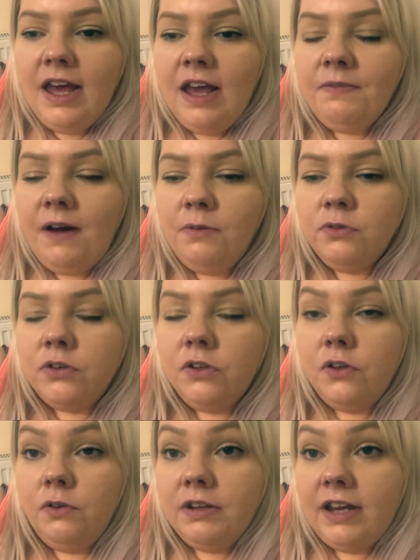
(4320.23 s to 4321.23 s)
if I was
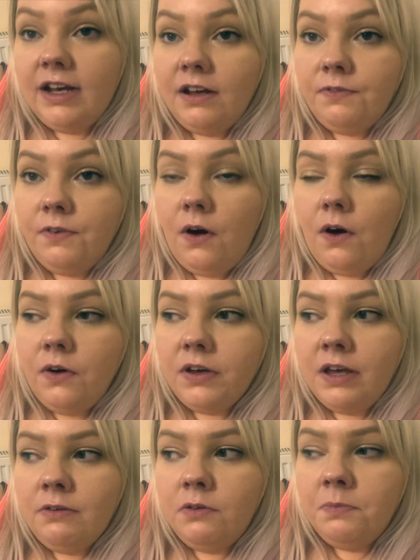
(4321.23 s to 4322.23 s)
gonna do a daily
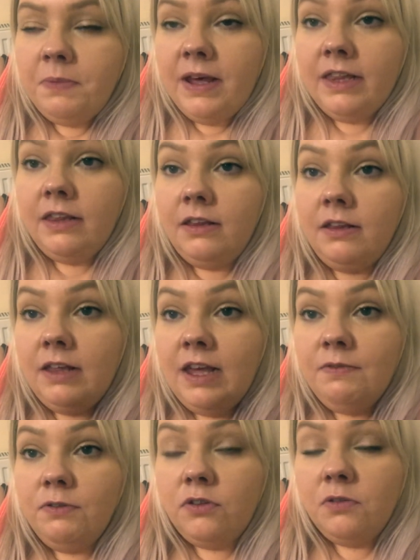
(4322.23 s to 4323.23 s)
vlog, it would be
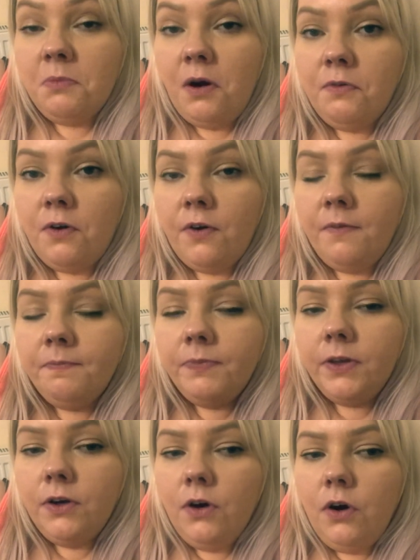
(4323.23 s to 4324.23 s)
either tomorrow
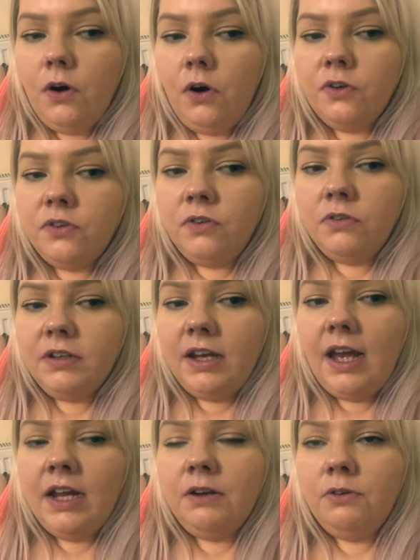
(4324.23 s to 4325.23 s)
or
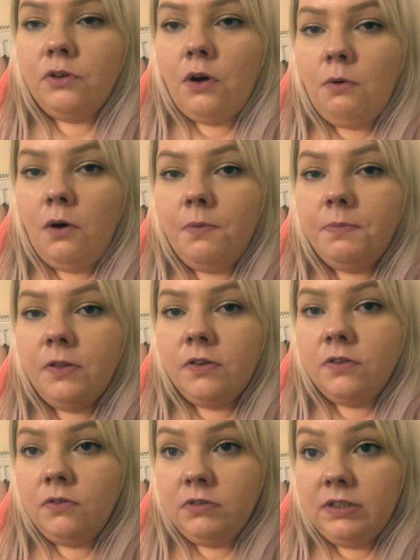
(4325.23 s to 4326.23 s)
Sunday, and it would go up the
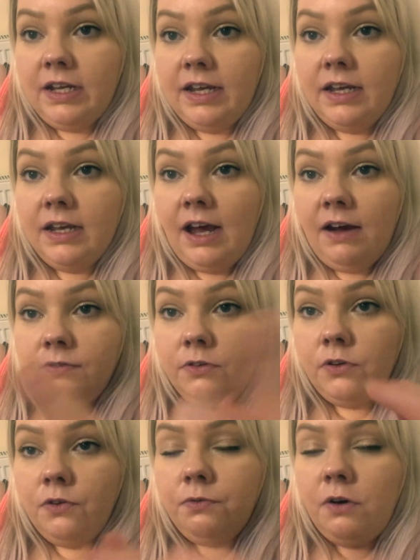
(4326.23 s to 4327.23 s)
Sunday
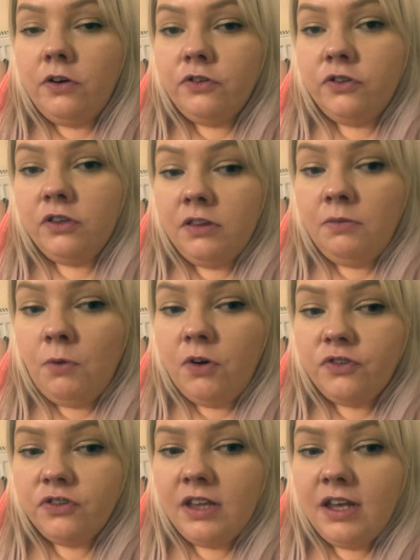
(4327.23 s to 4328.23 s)
after you've
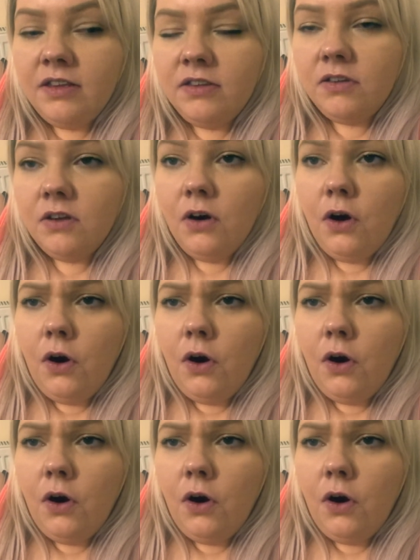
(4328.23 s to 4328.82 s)
watched this,